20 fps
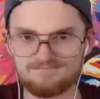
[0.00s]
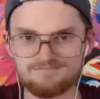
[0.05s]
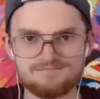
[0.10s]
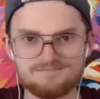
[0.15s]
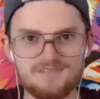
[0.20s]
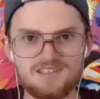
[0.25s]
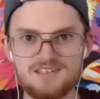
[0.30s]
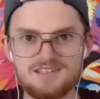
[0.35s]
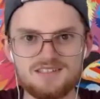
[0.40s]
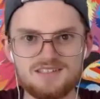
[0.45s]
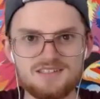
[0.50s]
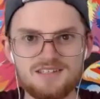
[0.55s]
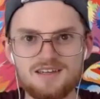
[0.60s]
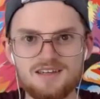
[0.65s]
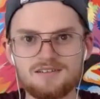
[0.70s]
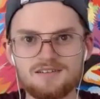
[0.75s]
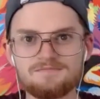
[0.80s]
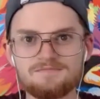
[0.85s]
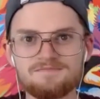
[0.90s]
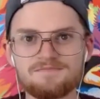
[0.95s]
Easy
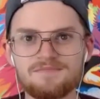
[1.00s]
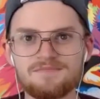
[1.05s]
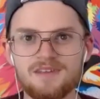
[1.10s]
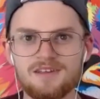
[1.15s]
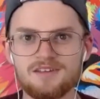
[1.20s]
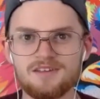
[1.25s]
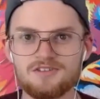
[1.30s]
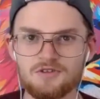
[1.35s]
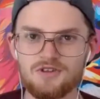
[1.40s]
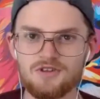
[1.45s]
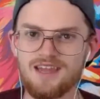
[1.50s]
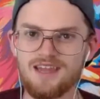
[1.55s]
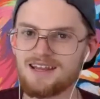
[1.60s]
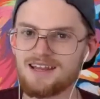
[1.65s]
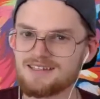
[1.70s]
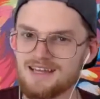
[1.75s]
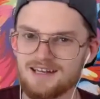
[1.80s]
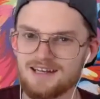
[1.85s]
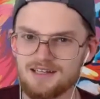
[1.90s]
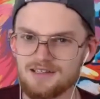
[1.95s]
sale. So the
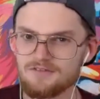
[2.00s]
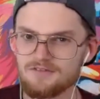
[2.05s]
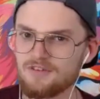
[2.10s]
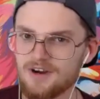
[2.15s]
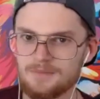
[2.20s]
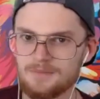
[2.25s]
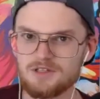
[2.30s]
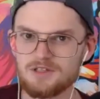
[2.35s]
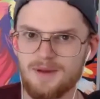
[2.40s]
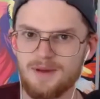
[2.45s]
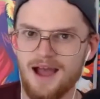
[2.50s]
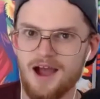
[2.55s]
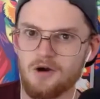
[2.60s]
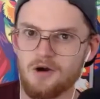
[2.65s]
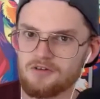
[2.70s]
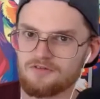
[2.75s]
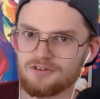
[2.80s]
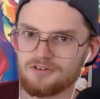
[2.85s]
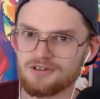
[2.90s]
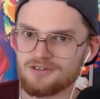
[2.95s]
identity frame is
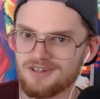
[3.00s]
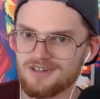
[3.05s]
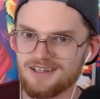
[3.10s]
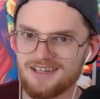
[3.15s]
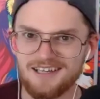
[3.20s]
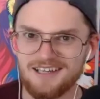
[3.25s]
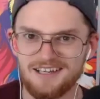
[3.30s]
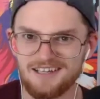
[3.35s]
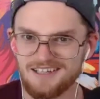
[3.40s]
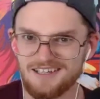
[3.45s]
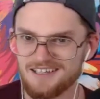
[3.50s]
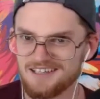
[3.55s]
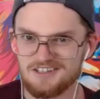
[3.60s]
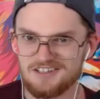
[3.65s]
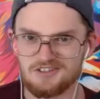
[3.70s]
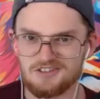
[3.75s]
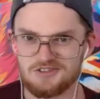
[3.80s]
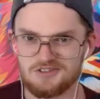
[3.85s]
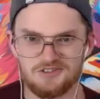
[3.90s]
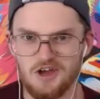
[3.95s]
powerful.
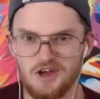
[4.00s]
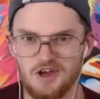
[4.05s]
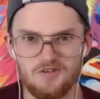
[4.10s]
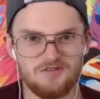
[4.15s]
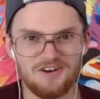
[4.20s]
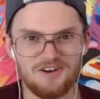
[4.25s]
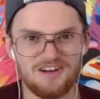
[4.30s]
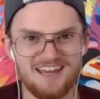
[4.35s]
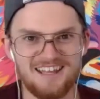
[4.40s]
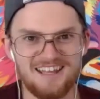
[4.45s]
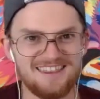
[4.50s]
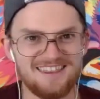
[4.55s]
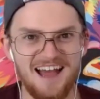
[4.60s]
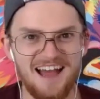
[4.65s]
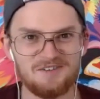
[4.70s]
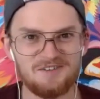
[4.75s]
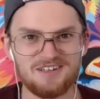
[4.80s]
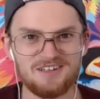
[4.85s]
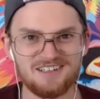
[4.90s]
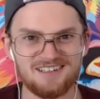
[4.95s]
Don't forget
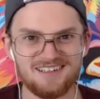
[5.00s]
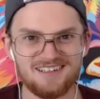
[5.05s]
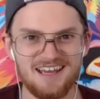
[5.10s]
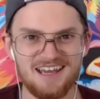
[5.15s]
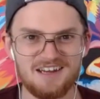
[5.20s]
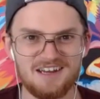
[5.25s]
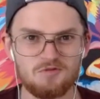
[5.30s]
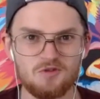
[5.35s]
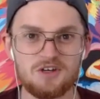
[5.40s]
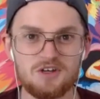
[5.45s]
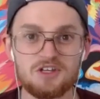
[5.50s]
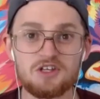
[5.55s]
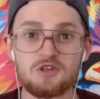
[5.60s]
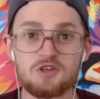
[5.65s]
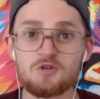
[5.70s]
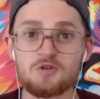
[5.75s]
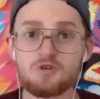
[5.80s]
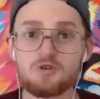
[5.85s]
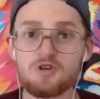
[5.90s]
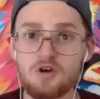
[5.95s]
that one. And when you
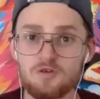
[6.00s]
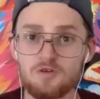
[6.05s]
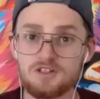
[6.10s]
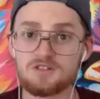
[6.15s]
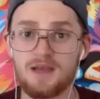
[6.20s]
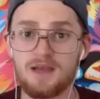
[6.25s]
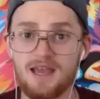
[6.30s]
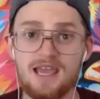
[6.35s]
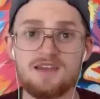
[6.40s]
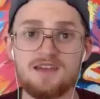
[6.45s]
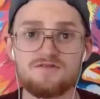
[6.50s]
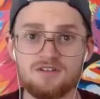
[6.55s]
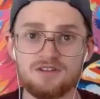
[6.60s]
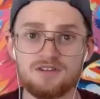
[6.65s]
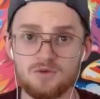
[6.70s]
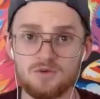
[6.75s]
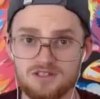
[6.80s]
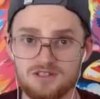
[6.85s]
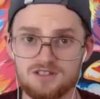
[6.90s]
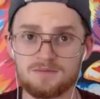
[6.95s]
notice behavior that
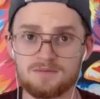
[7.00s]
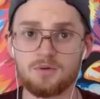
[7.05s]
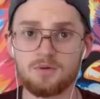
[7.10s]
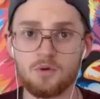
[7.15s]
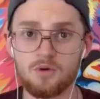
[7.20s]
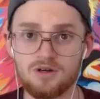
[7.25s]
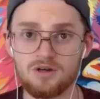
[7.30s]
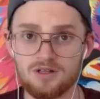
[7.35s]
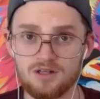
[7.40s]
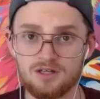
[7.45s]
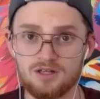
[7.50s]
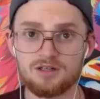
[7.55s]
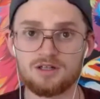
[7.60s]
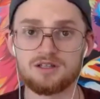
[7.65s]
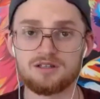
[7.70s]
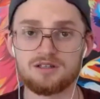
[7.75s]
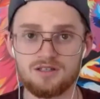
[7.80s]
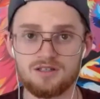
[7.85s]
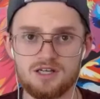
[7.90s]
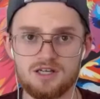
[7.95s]
would support a
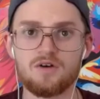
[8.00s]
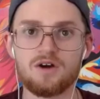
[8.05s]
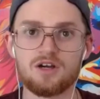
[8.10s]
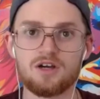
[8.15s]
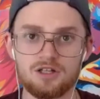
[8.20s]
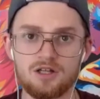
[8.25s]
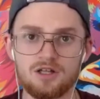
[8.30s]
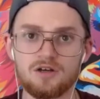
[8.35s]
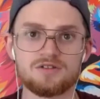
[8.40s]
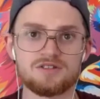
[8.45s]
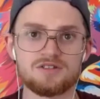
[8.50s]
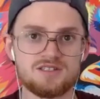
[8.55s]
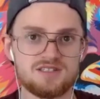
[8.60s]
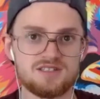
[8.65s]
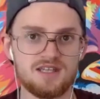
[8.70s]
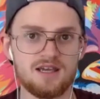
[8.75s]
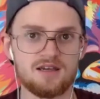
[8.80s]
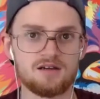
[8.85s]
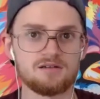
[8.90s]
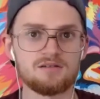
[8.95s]
closed
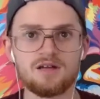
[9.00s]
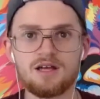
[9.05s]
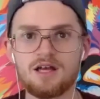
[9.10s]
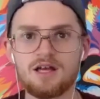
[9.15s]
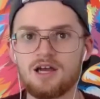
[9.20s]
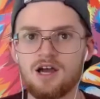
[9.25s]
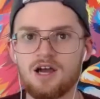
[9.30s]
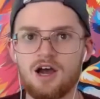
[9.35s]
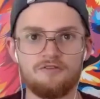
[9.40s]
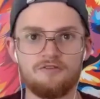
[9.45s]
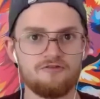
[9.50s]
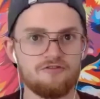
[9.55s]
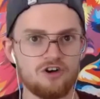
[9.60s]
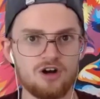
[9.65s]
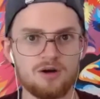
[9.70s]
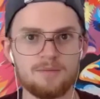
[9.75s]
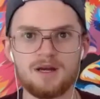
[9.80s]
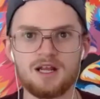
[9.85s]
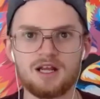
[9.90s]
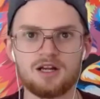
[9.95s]
sale,
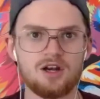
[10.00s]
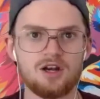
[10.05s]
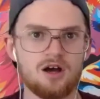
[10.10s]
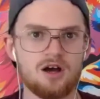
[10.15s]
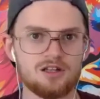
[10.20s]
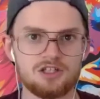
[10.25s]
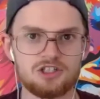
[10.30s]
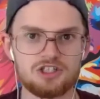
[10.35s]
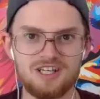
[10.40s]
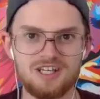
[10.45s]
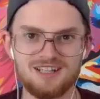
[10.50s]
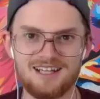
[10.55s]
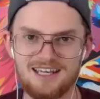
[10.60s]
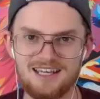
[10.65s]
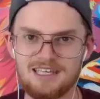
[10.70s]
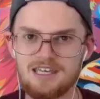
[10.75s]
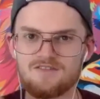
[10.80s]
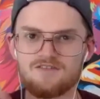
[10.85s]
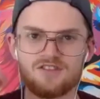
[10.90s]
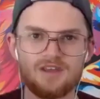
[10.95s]
affirm and acknowledge it.
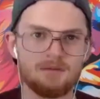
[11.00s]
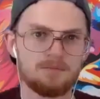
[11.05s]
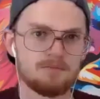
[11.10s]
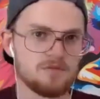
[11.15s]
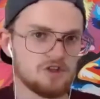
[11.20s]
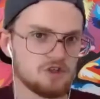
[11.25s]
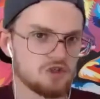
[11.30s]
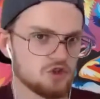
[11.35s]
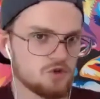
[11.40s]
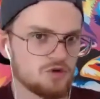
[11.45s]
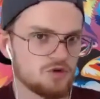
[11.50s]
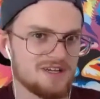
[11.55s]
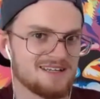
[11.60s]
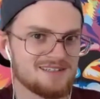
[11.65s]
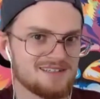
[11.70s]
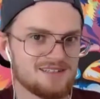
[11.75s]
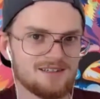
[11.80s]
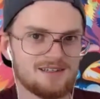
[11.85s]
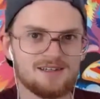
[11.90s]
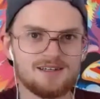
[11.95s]
Like give them the
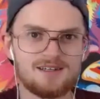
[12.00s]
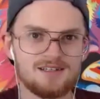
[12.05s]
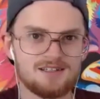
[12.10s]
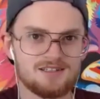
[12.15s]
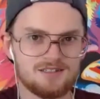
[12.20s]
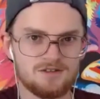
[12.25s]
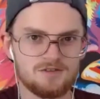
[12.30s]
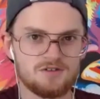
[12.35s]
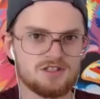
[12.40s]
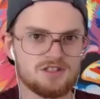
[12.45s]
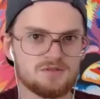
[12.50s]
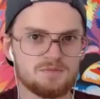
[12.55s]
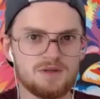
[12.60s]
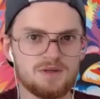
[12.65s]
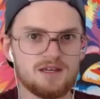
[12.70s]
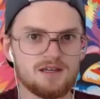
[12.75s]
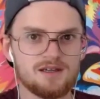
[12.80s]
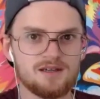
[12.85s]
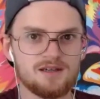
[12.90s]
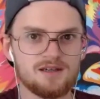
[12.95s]
treat, so to
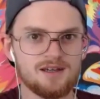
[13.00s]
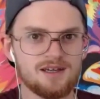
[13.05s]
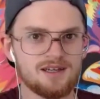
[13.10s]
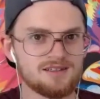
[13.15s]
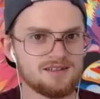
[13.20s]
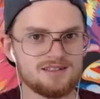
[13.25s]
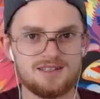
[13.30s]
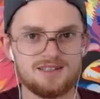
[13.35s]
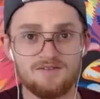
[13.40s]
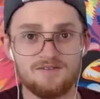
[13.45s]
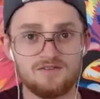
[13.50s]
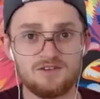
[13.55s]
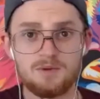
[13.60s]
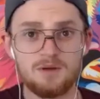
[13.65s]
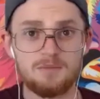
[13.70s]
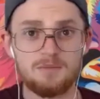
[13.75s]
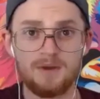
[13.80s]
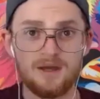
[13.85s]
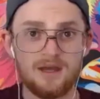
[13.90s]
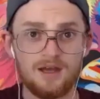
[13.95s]
speak. Doesn't have to be
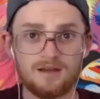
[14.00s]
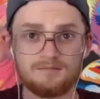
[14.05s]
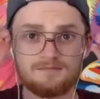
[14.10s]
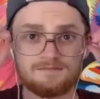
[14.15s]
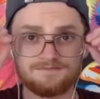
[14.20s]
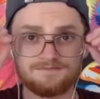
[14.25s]
big,